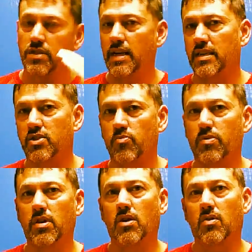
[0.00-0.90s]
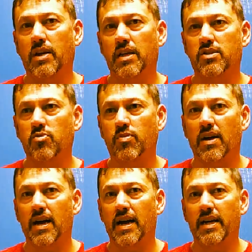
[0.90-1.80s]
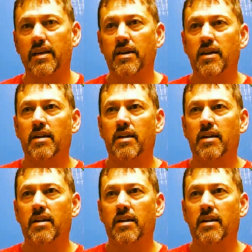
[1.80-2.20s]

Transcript: It's not super low, not super high.